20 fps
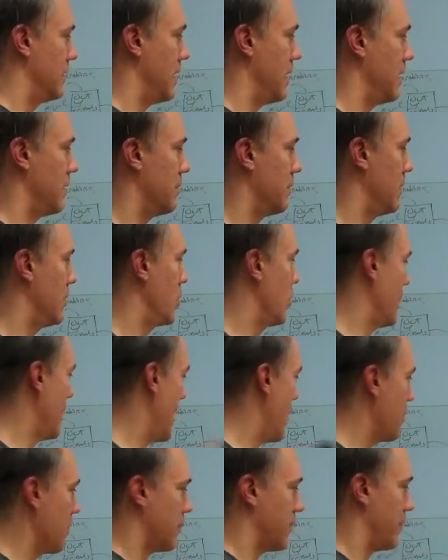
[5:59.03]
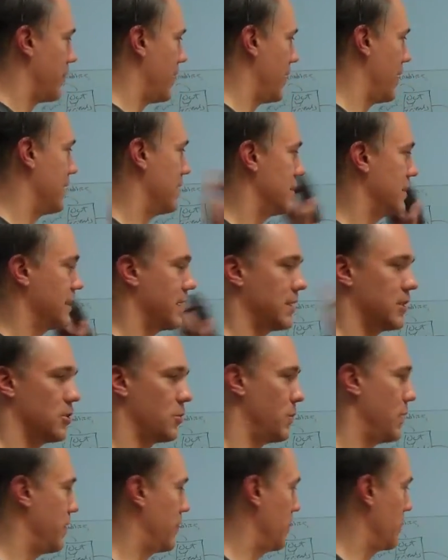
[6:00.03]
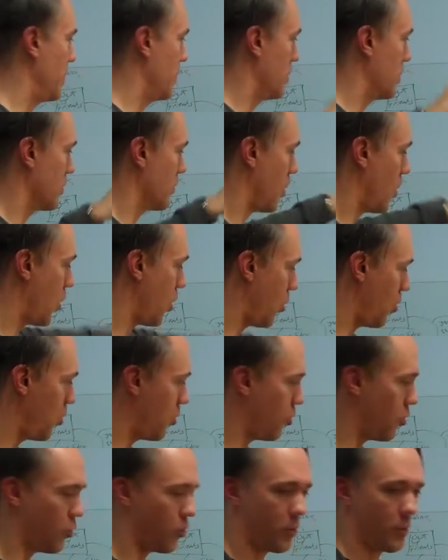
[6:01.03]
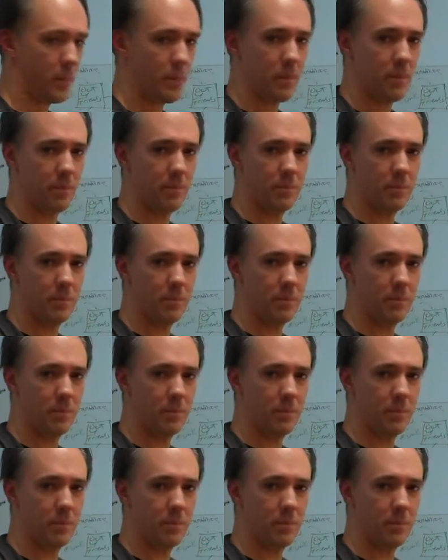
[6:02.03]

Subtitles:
Then you're out with friends. It gets away from you. There's a whole